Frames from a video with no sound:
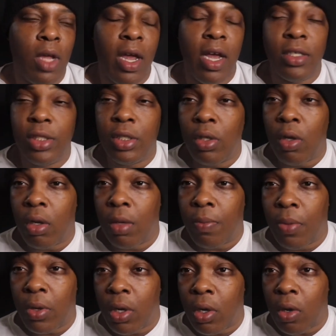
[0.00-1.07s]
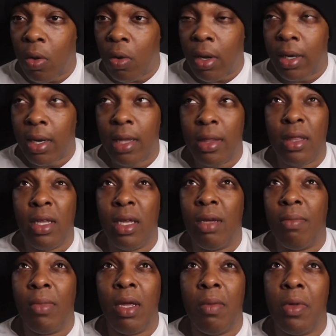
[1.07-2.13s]
And she only put it on, I think,
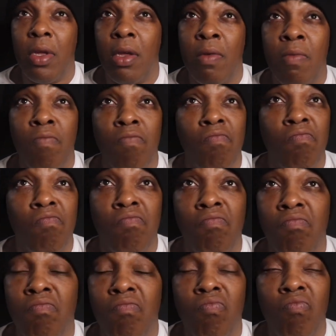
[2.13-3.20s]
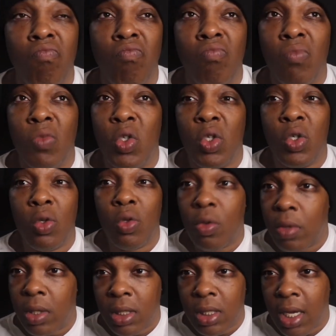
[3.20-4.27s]
maybe
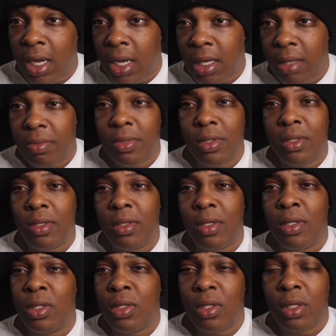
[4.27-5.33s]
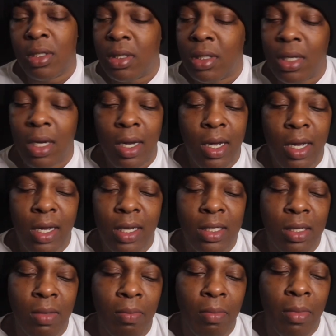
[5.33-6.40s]
2-3 times.
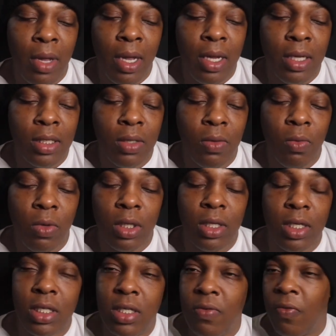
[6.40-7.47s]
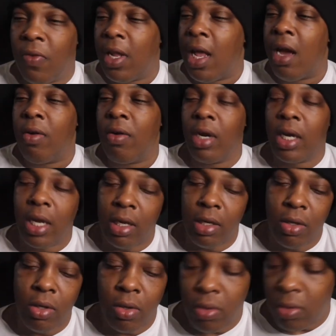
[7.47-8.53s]
It's amazing what this flower
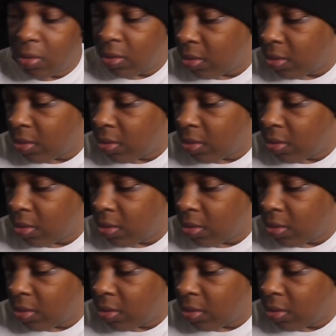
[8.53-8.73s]
can do.